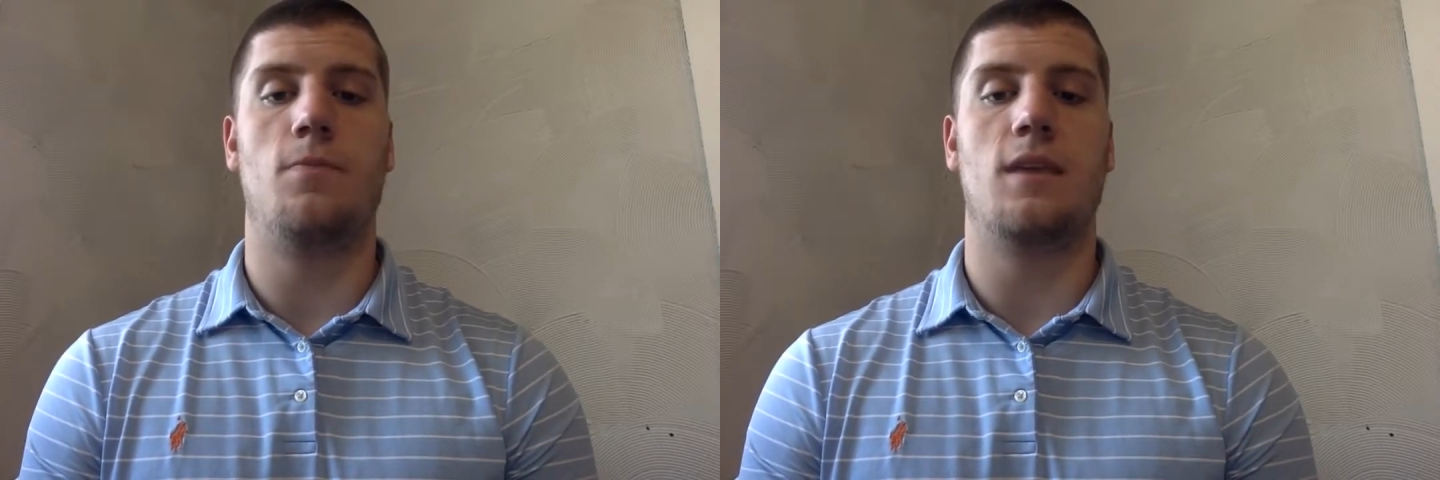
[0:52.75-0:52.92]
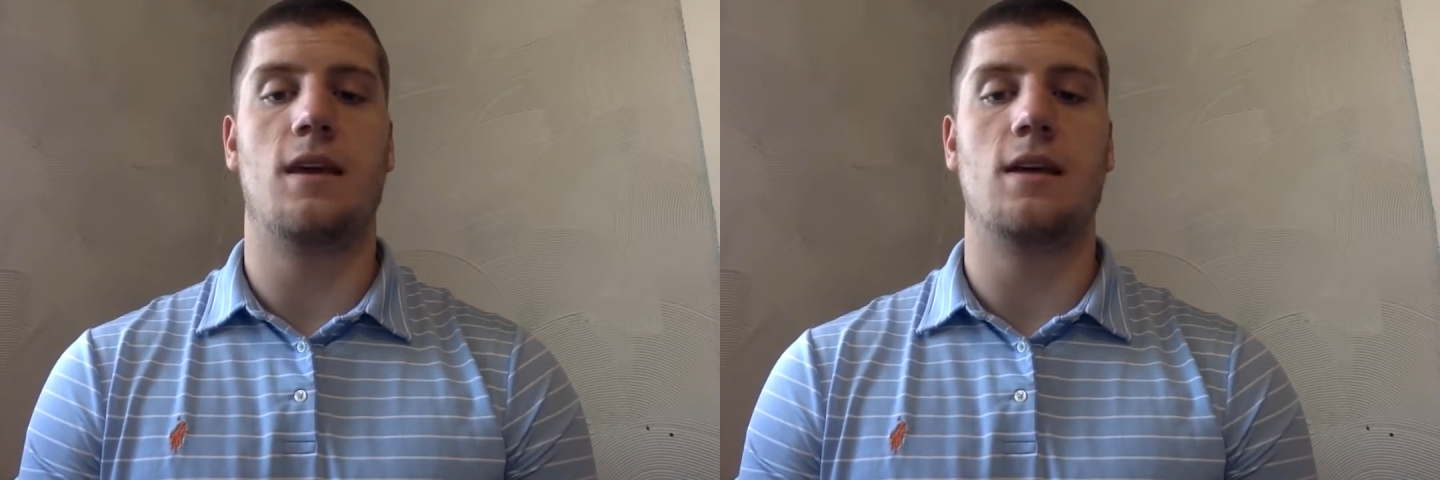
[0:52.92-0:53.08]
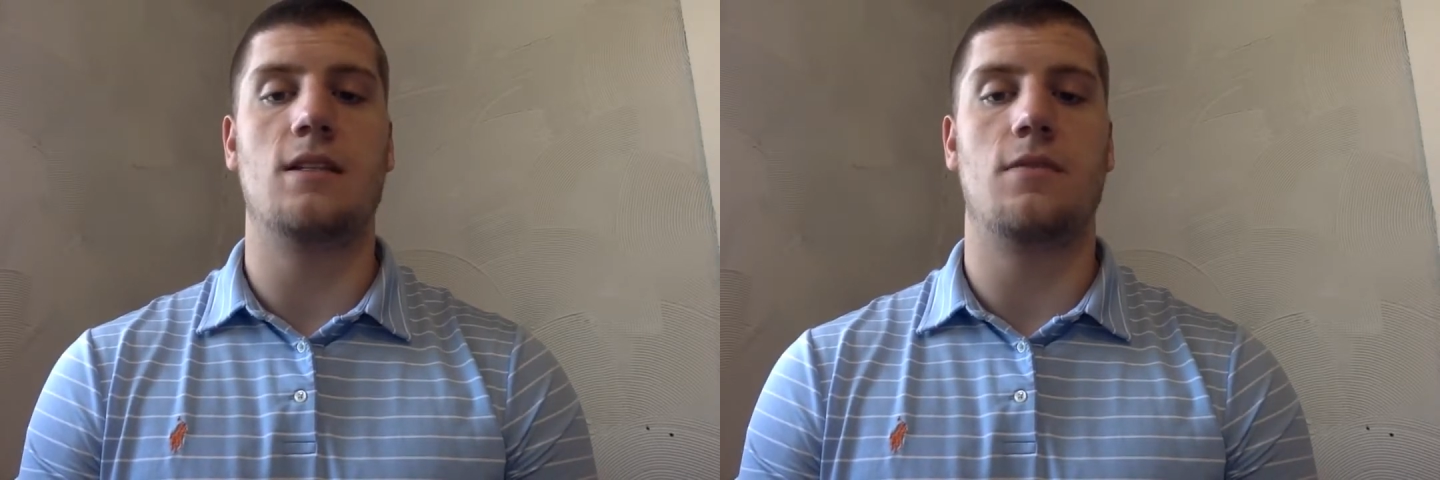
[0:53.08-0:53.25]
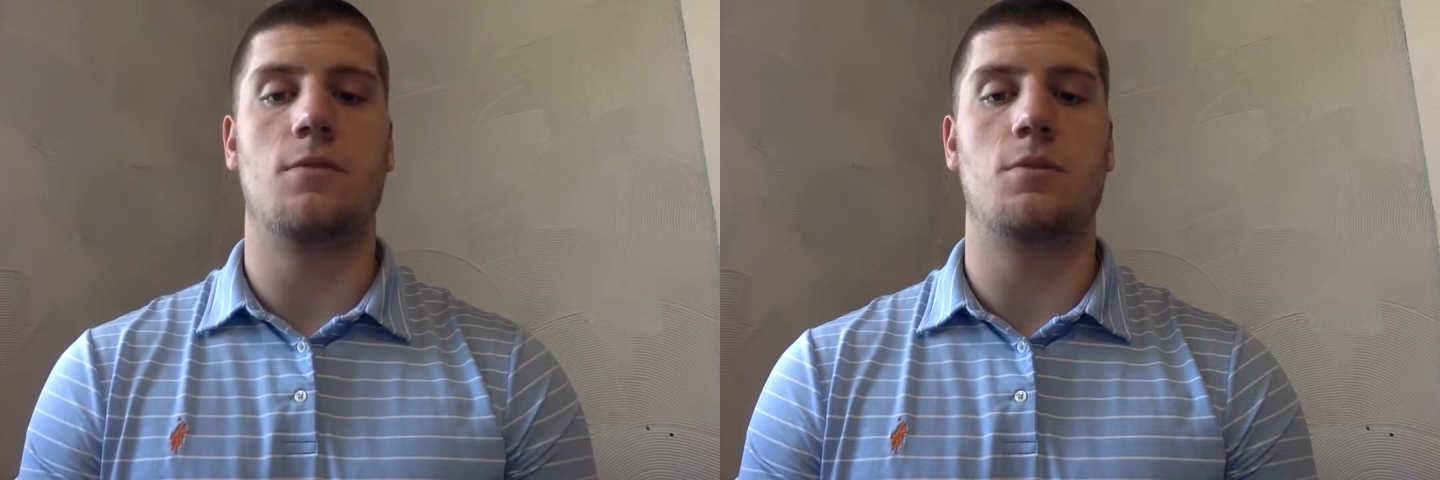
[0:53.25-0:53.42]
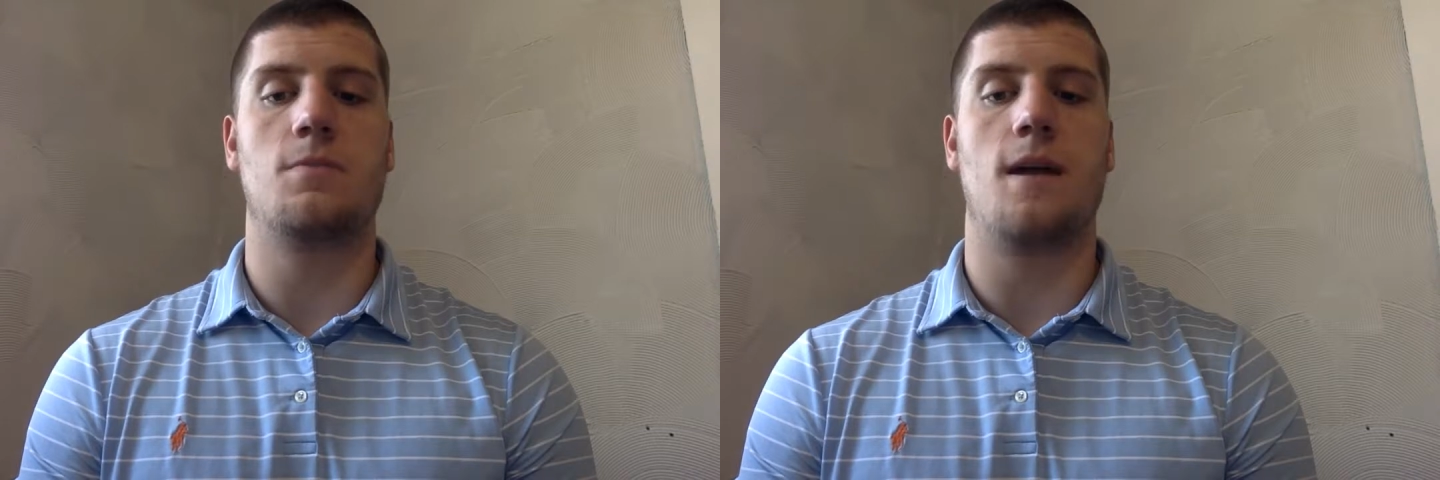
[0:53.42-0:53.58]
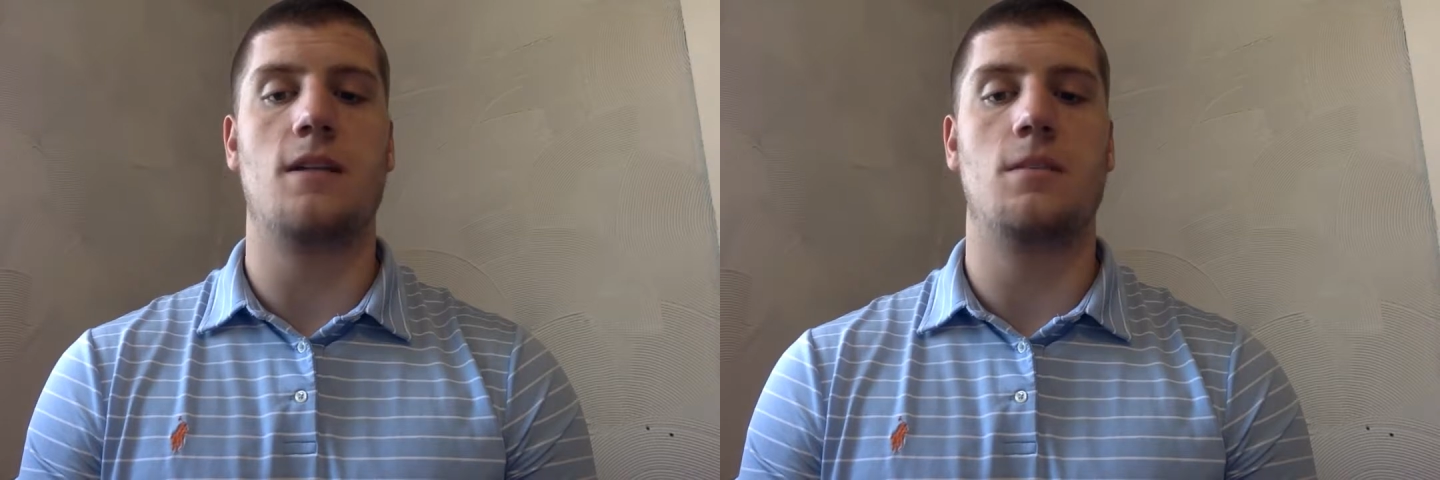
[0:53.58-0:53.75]
because of a
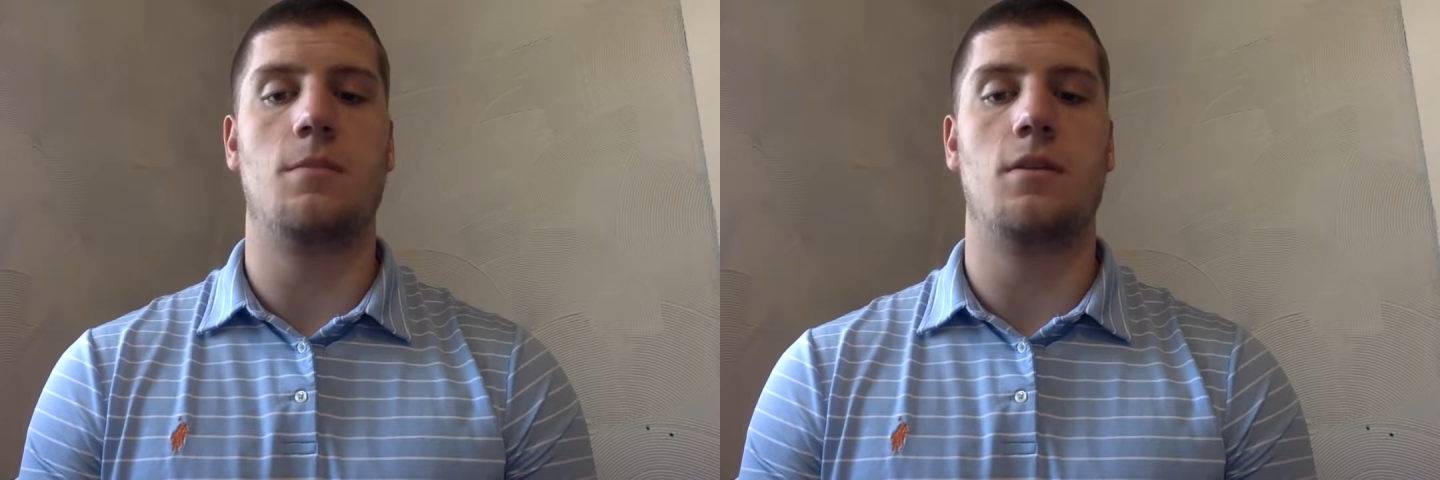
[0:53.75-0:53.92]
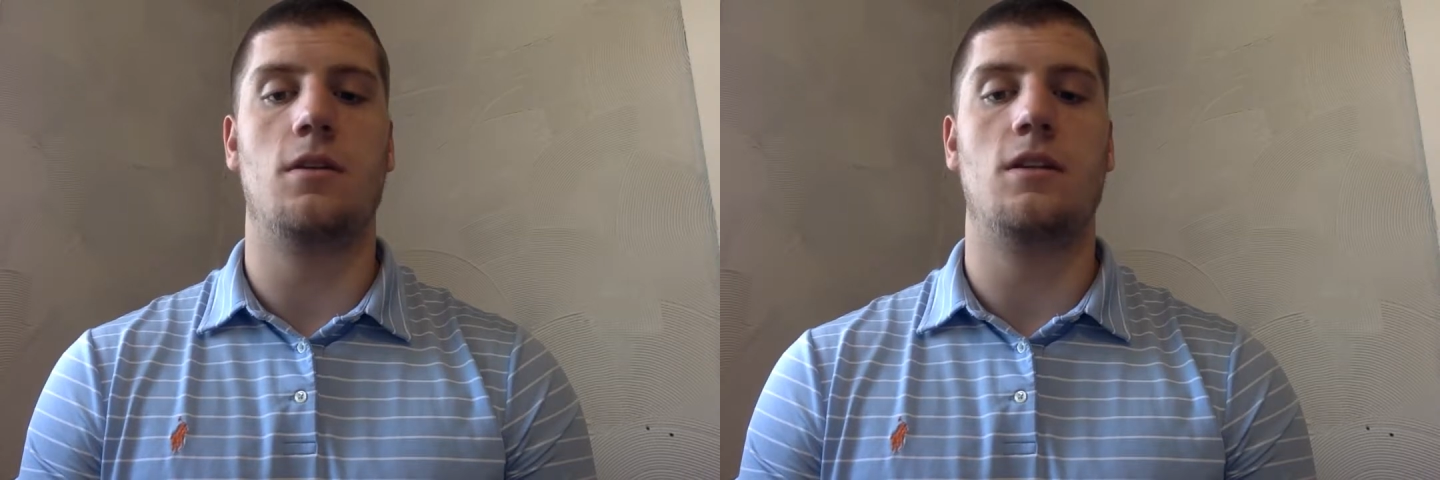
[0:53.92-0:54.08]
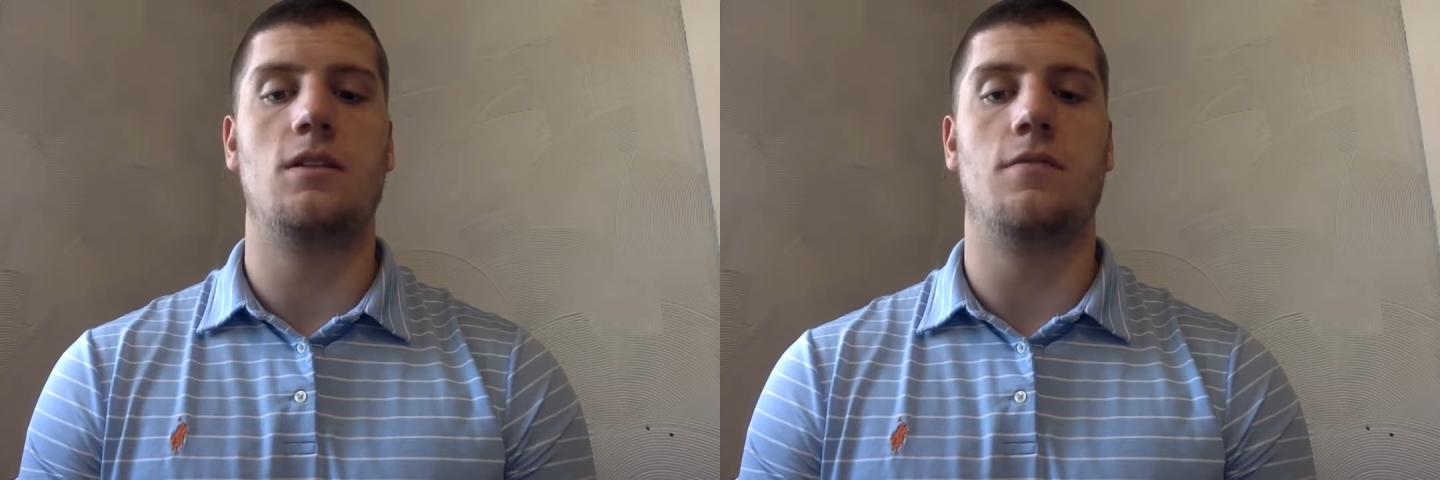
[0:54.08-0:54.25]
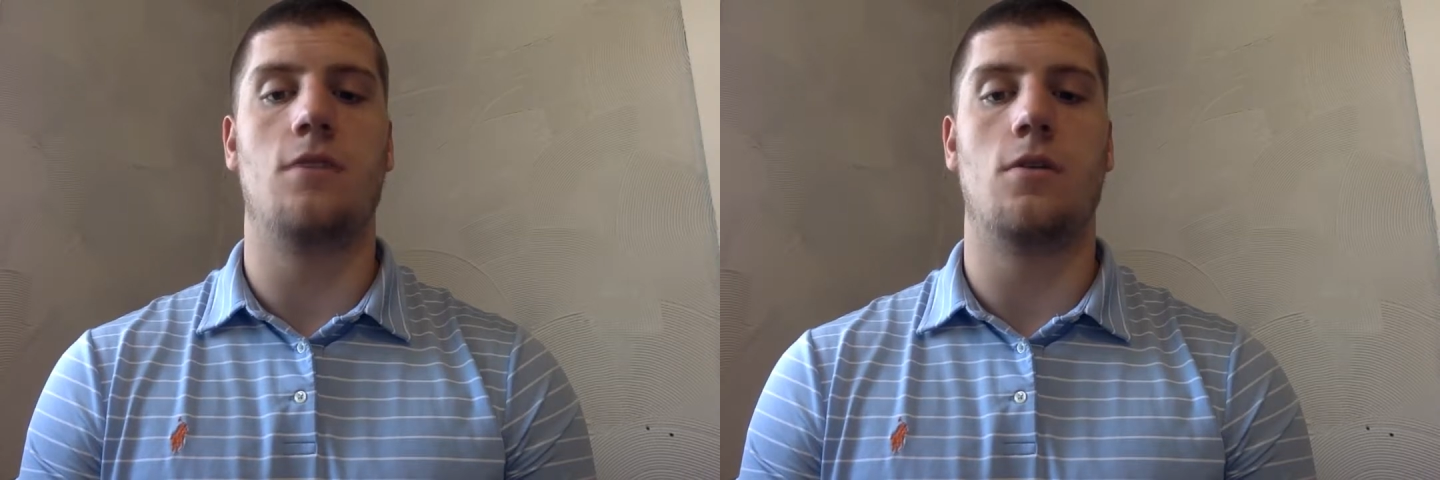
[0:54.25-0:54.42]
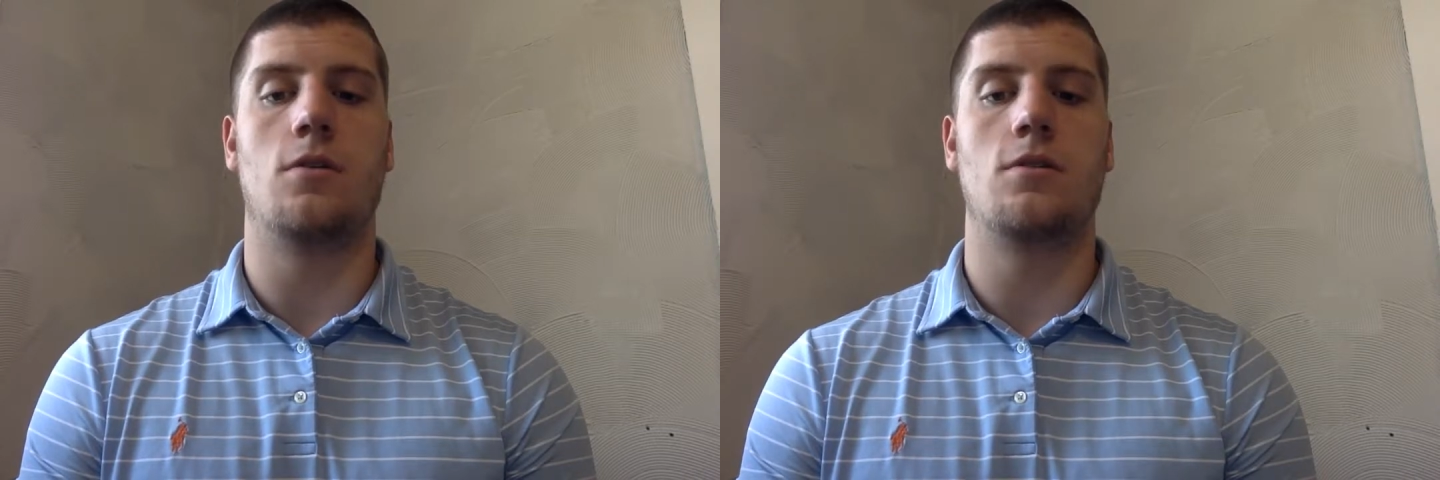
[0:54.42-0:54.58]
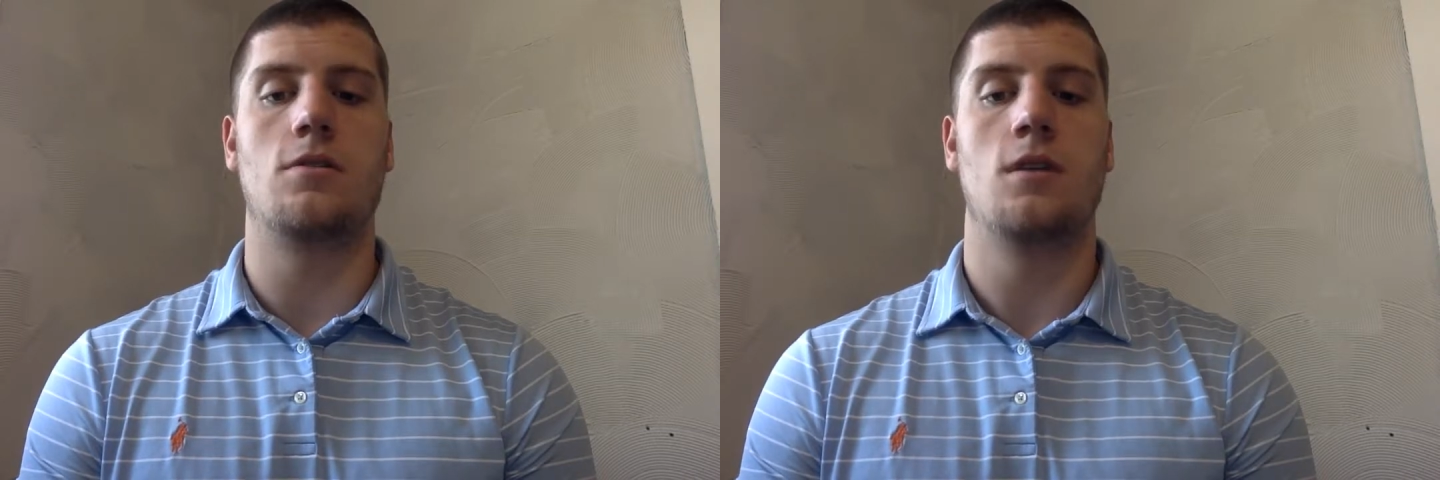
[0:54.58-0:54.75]
responsibility to
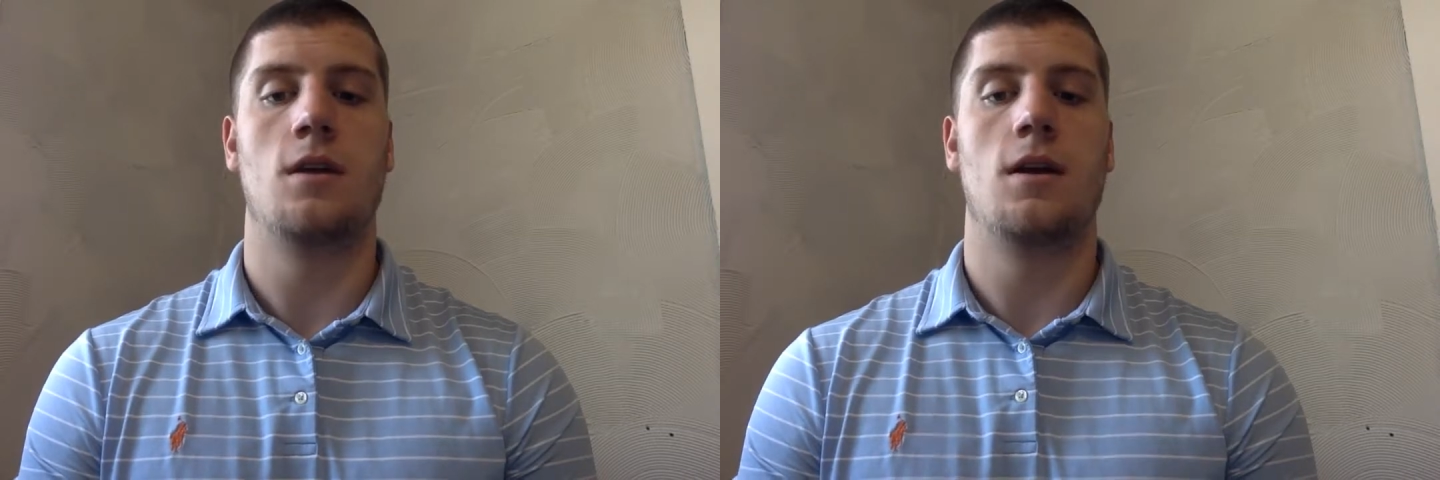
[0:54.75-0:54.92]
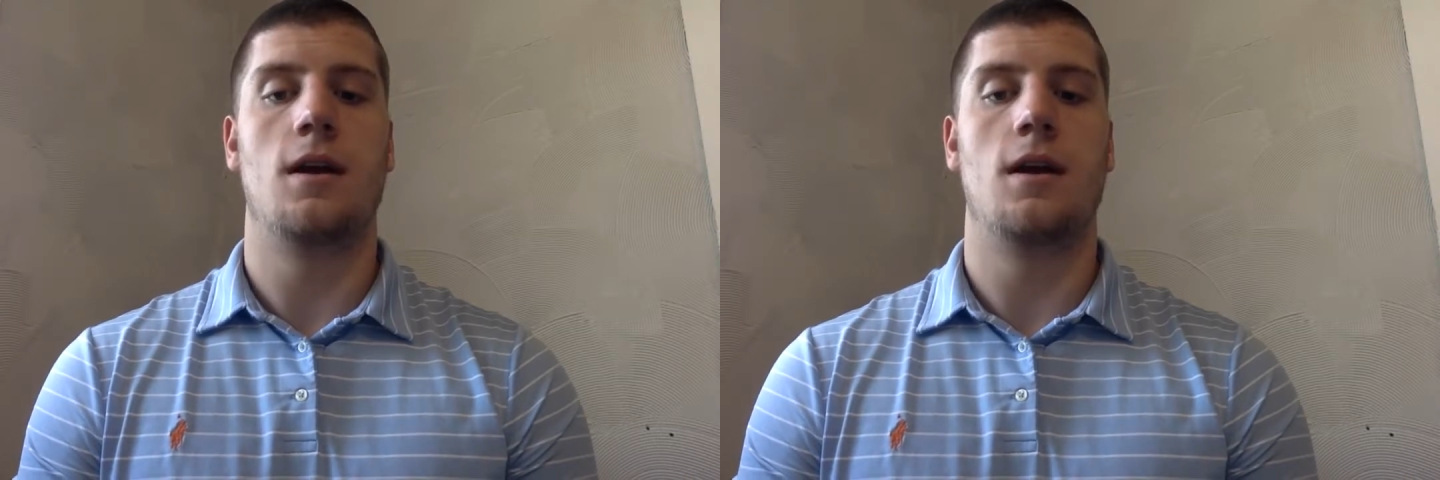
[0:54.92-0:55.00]
voters